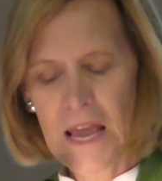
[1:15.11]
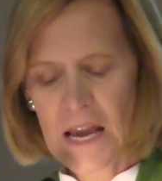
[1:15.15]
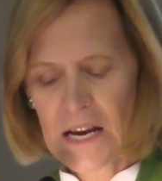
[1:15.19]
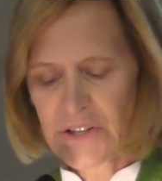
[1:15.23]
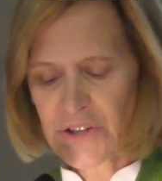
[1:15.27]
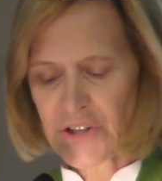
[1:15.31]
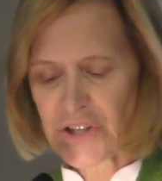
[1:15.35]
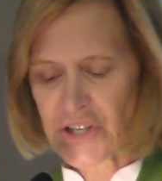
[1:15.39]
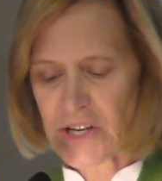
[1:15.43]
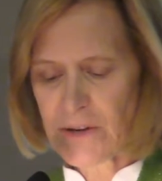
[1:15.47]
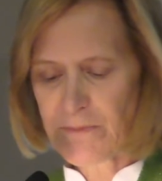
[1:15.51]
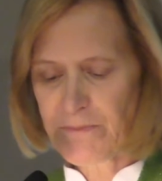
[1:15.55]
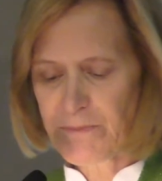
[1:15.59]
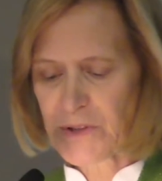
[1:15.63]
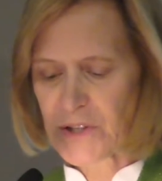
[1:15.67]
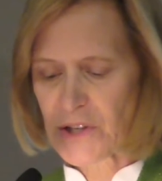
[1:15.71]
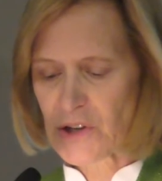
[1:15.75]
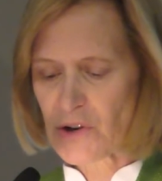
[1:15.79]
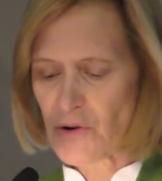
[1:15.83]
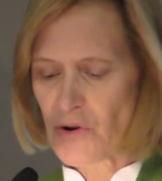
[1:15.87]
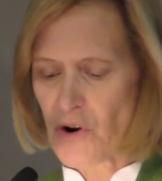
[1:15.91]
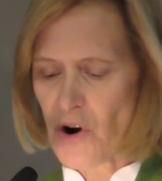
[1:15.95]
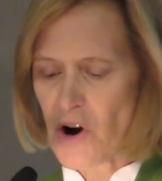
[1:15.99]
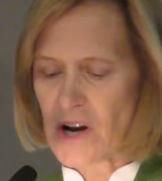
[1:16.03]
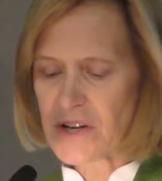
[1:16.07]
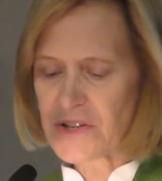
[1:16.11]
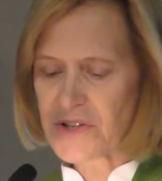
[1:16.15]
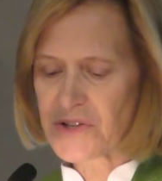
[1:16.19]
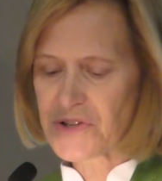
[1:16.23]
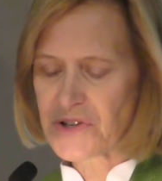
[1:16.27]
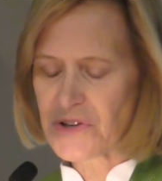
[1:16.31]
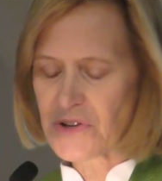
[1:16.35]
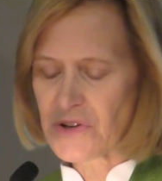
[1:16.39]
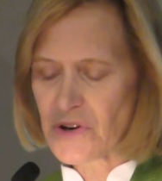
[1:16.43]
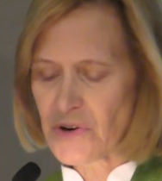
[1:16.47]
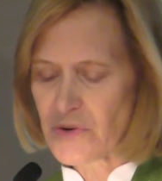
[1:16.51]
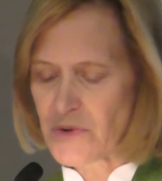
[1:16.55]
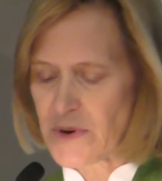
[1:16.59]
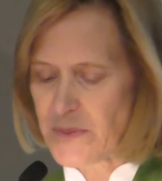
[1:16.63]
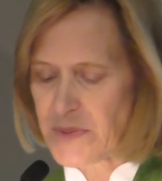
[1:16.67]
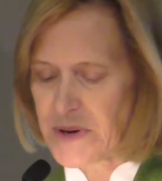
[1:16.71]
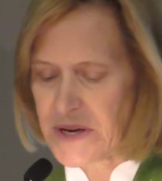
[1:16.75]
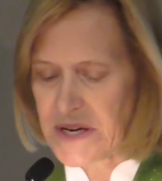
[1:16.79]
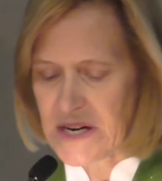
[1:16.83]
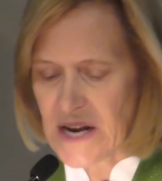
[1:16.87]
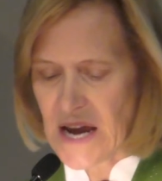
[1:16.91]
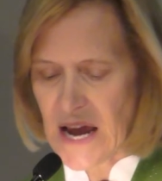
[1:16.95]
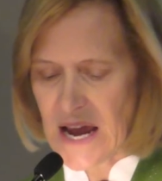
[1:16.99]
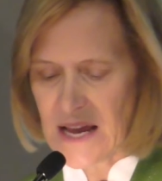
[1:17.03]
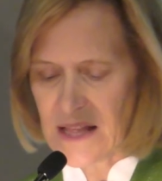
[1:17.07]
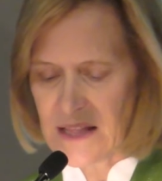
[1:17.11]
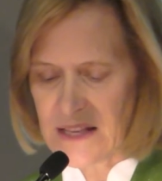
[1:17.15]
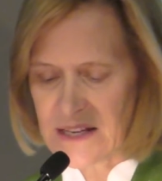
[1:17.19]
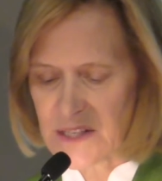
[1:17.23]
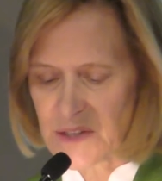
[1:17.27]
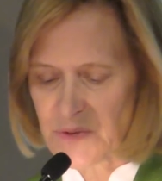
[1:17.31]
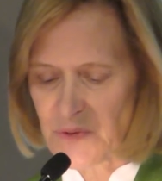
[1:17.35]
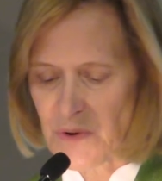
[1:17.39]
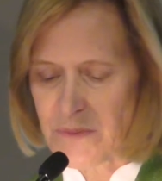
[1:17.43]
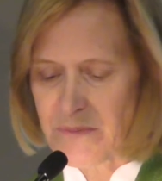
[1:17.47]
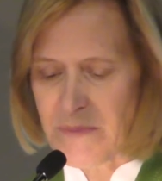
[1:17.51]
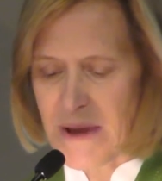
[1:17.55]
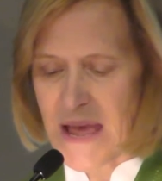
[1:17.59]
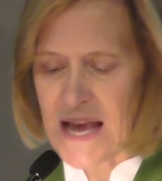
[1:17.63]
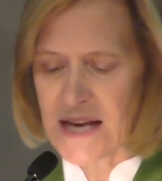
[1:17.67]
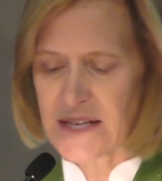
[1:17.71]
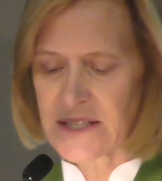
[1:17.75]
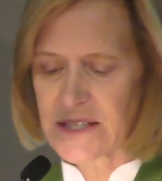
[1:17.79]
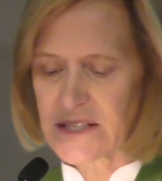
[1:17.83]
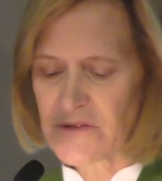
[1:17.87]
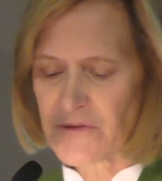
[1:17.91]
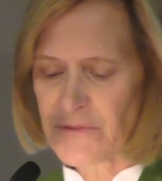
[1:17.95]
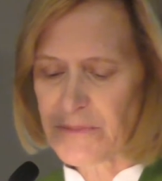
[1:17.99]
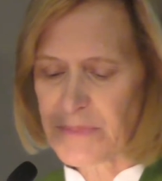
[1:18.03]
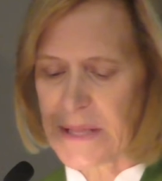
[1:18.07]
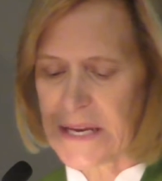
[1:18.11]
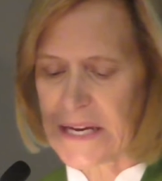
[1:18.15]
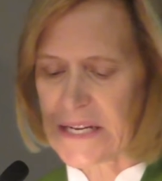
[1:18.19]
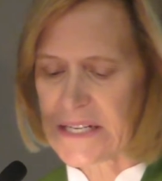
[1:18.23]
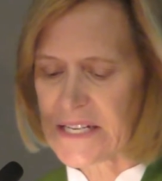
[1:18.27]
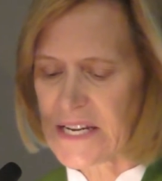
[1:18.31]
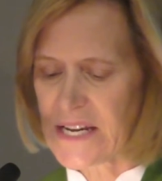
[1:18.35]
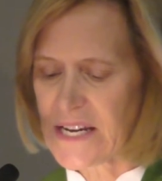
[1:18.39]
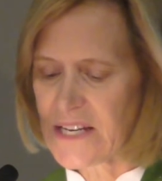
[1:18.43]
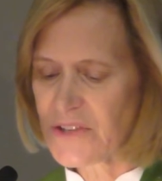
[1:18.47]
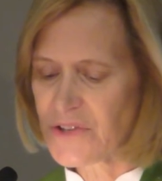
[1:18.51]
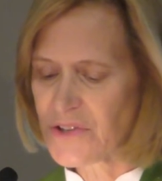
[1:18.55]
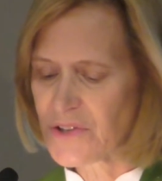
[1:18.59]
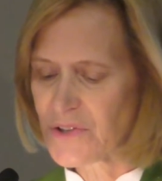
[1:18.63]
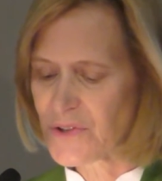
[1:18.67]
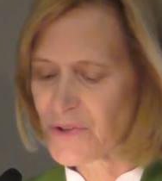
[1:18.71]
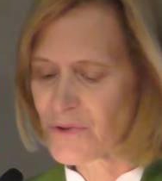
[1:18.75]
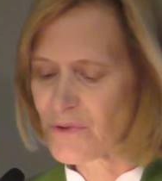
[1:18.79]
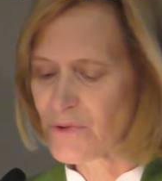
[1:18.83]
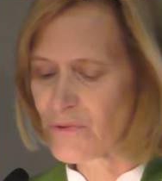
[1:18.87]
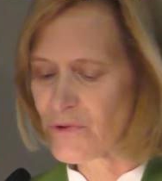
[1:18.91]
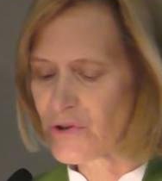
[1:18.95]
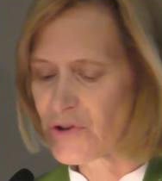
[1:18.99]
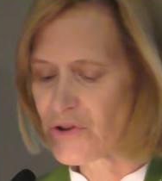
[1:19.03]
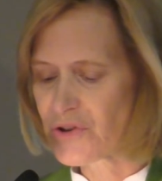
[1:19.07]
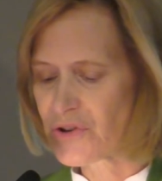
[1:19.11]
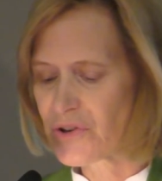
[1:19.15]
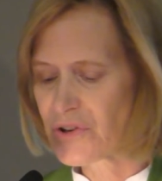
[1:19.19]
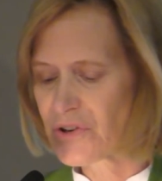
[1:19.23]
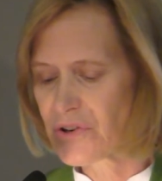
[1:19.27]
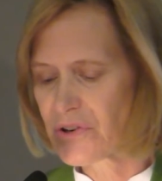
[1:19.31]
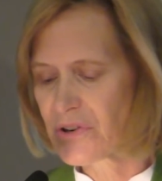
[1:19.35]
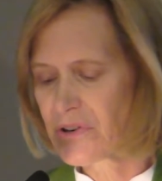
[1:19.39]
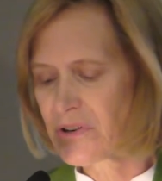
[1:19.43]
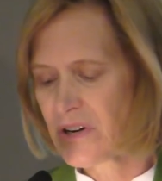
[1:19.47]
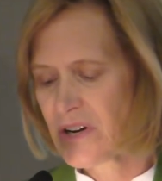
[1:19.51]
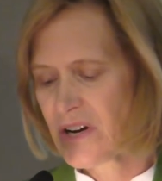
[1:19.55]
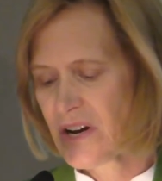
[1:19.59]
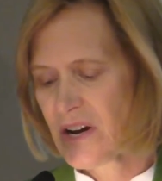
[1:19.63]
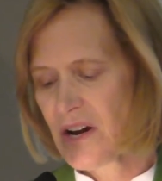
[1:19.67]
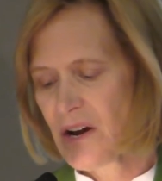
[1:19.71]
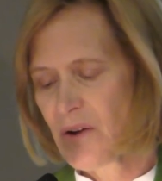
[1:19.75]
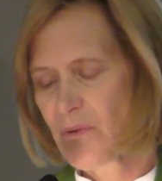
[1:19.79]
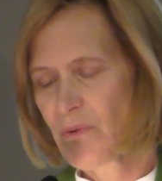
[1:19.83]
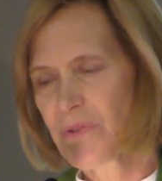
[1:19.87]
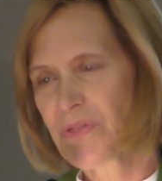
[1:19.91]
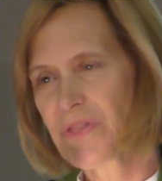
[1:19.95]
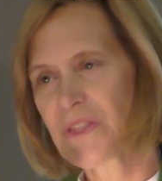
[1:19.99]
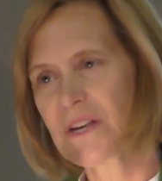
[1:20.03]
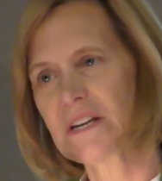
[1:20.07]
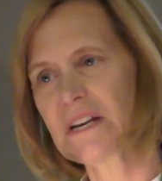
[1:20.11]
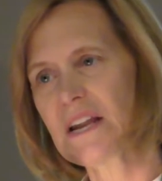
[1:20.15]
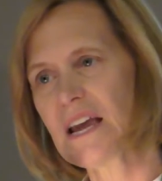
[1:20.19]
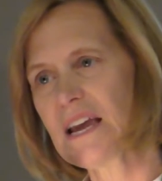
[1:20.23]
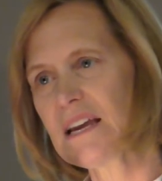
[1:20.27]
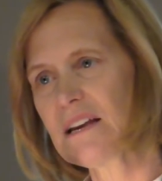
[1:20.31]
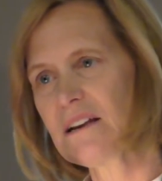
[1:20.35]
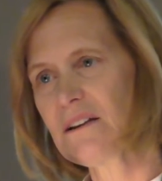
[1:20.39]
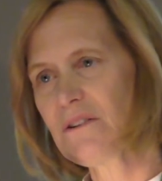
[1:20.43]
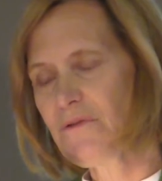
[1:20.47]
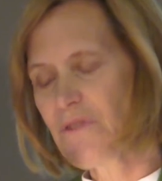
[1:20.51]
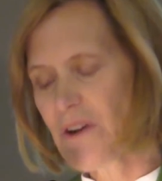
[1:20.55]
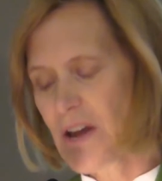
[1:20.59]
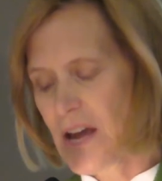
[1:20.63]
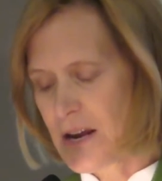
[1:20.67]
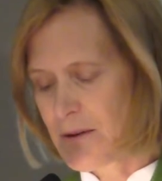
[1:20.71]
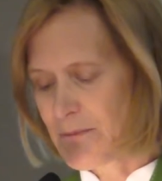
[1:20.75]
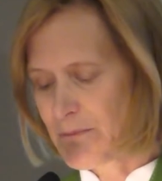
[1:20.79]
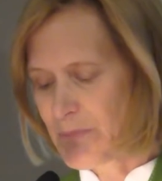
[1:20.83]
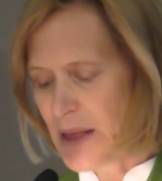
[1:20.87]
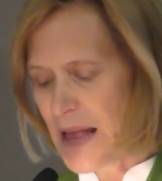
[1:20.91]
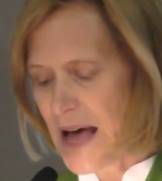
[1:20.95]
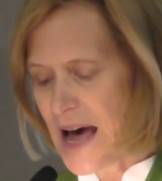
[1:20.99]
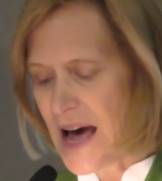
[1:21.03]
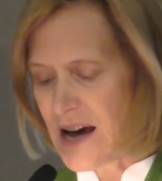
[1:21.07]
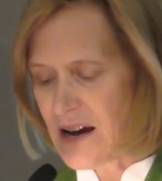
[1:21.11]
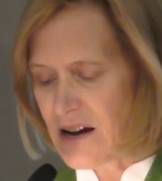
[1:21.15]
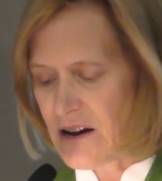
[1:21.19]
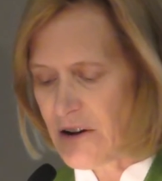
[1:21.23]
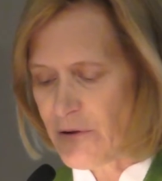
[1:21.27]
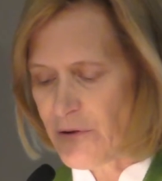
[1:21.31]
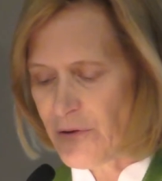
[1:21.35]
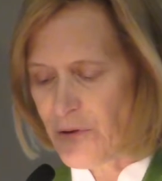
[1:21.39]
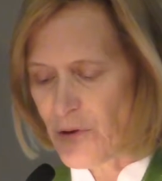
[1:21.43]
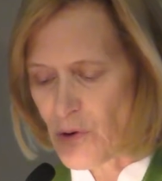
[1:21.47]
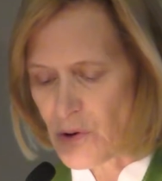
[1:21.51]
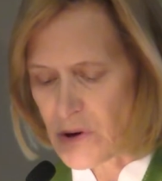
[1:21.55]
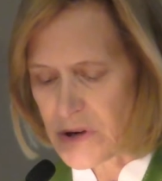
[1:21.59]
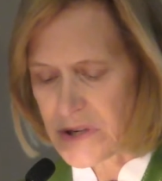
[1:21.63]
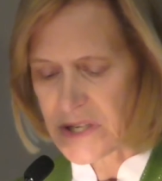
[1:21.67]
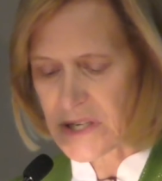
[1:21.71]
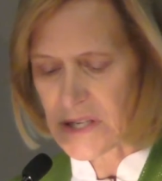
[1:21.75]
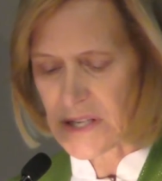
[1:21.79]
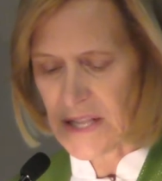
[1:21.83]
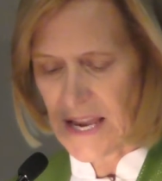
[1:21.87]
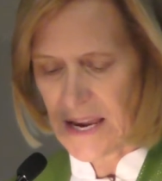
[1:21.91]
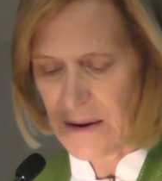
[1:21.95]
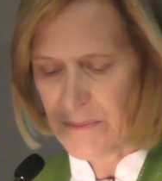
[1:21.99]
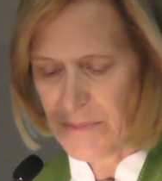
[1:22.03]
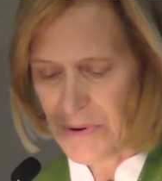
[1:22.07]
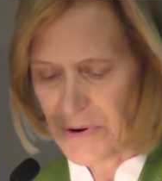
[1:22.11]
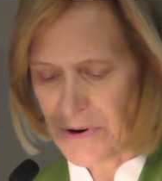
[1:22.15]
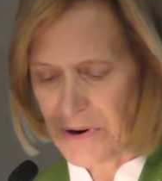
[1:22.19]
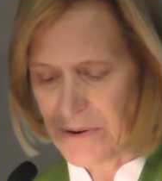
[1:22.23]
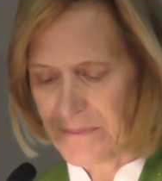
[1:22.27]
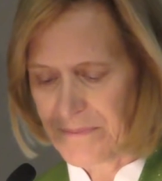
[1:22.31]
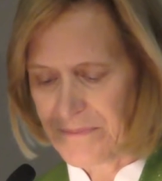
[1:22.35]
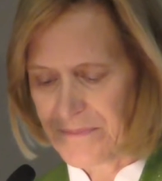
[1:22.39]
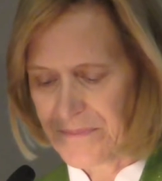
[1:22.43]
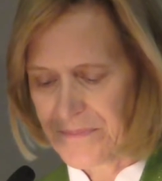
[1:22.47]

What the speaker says: Ships crossed to Caribbean islands where massive plantations grew sugar with the native and black forced labor.